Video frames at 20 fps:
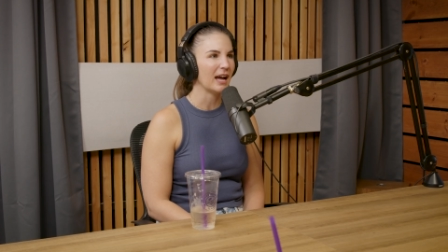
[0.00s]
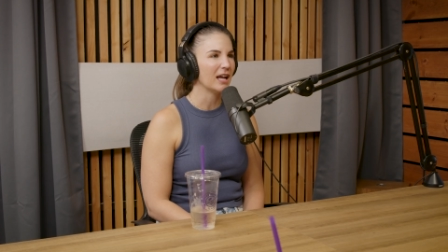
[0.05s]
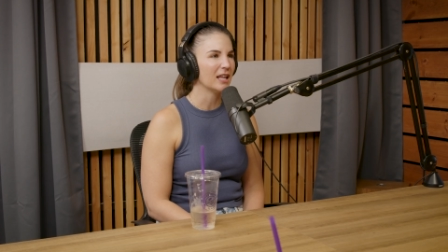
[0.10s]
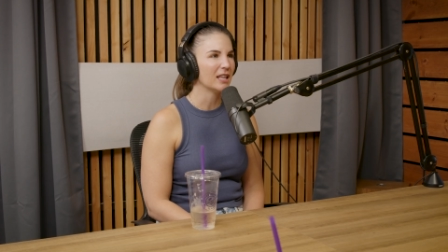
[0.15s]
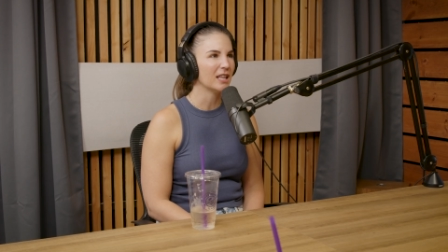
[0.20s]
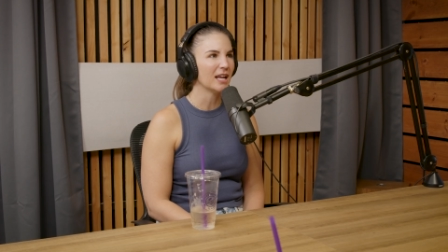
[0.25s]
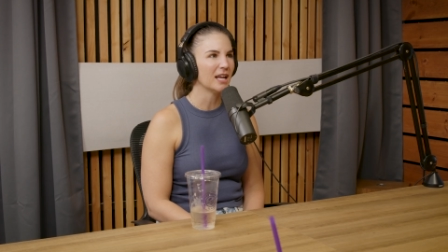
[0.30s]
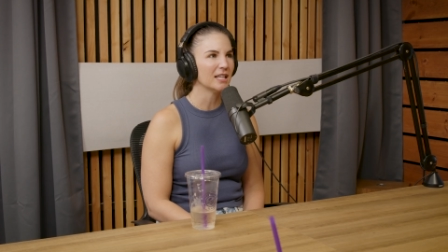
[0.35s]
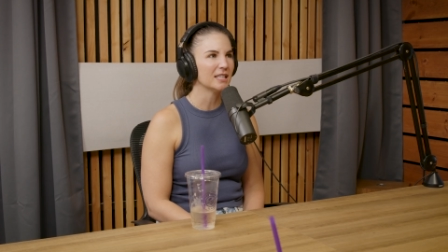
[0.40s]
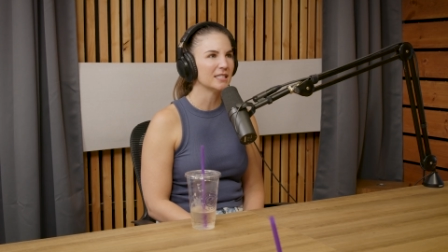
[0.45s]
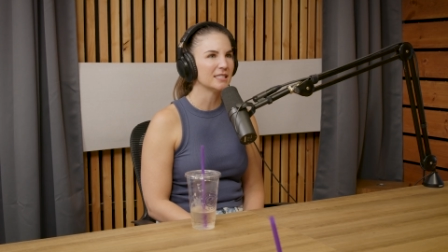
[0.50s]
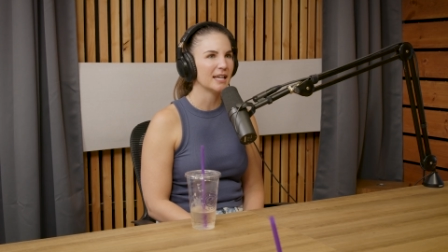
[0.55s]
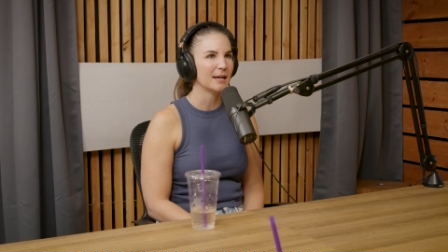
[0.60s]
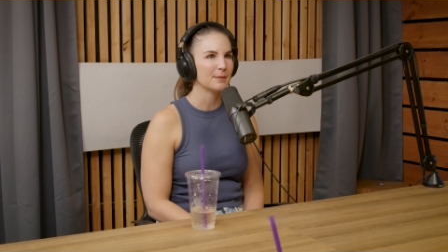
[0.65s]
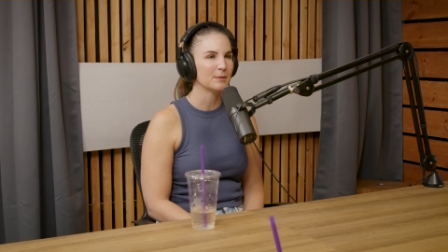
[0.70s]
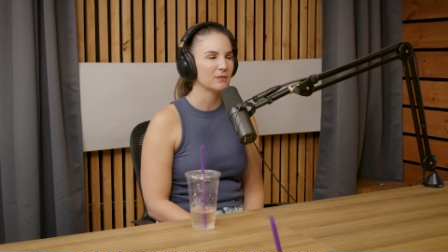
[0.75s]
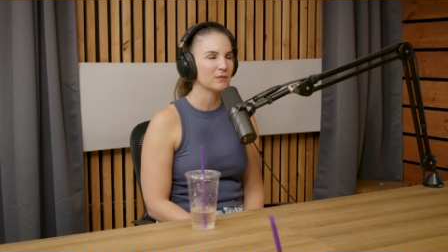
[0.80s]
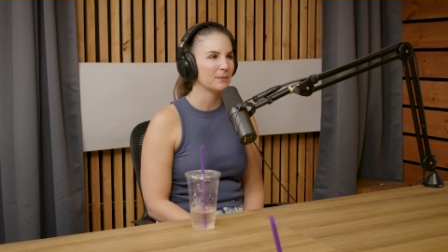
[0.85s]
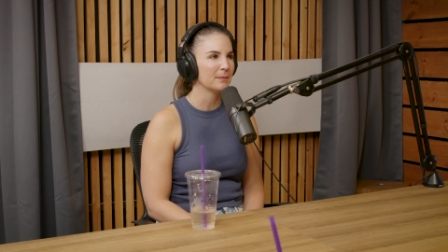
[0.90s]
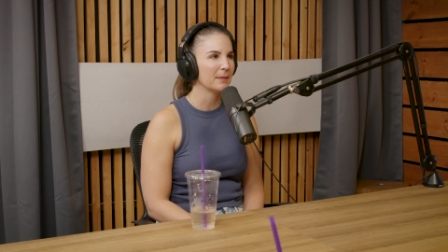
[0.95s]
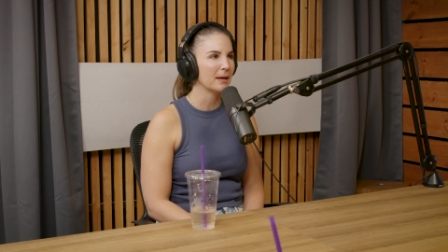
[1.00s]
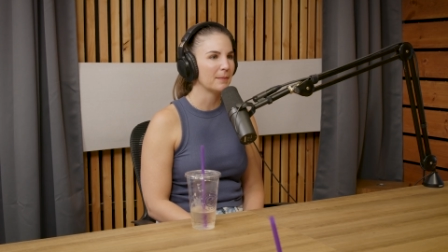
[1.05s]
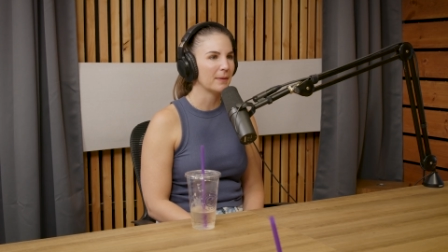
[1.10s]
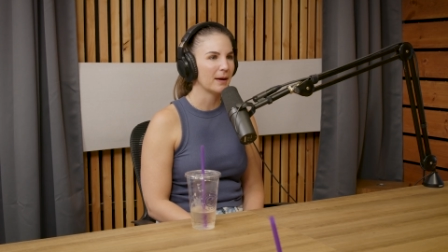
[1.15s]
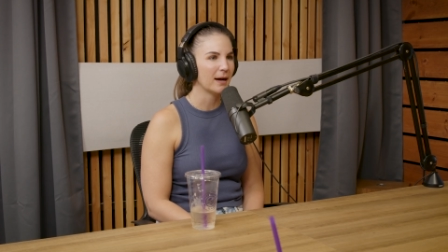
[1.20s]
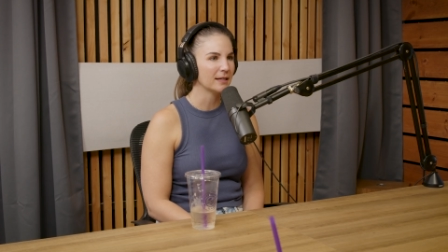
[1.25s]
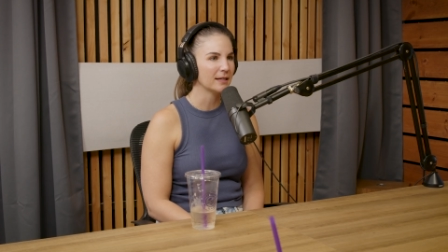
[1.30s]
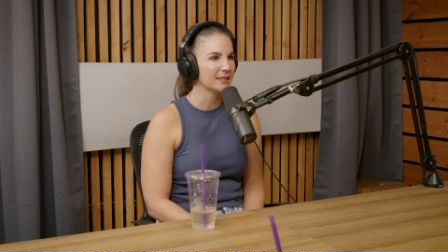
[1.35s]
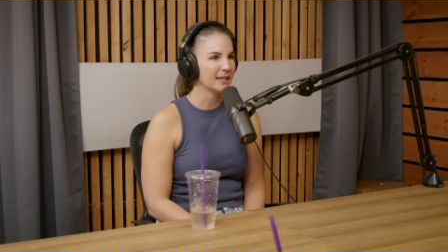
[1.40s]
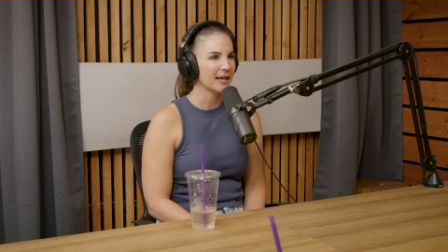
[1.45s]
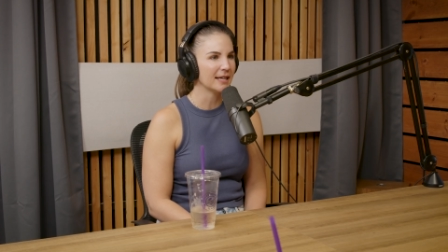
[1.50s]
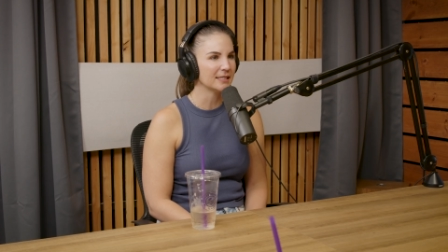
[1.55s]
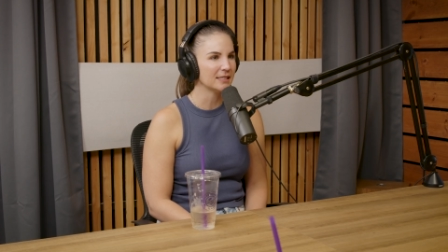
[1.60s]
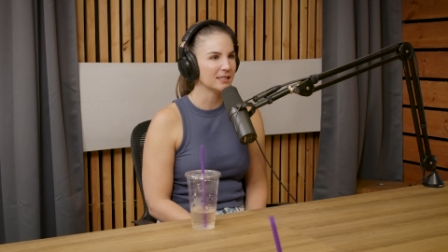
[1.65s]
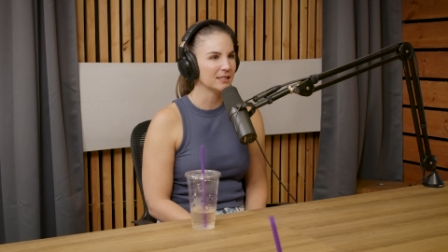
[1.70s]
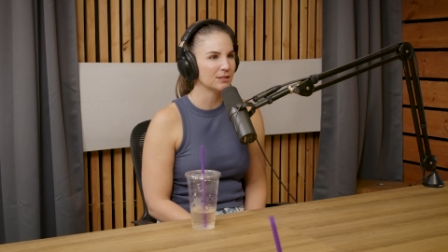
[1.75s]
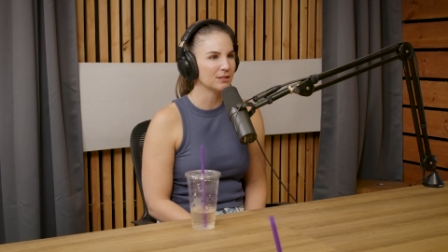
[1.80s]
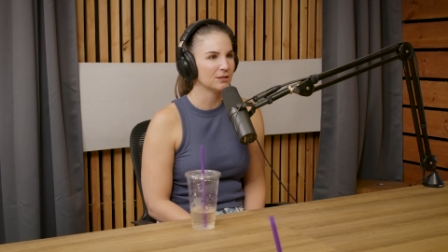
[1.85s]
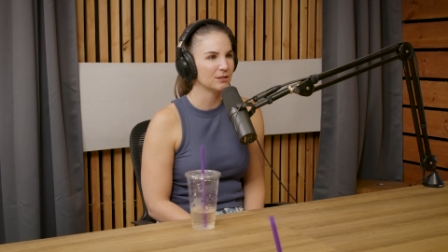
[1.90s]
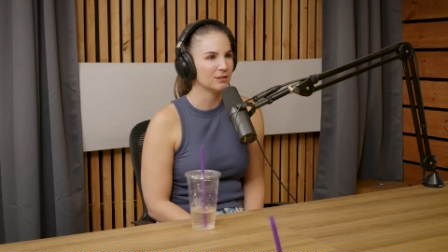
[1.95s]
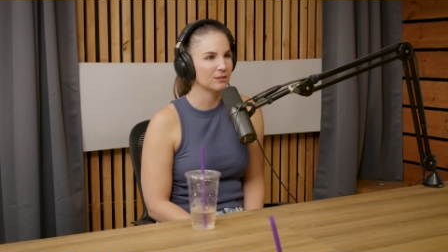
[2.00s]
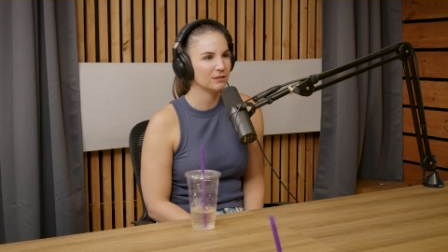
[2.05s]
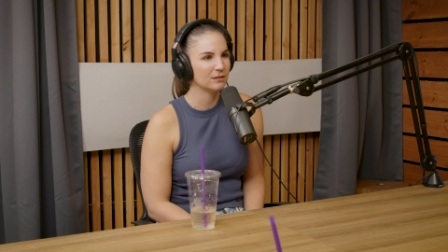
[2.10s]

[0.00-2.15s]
a lot of the times if I'm not podcasting or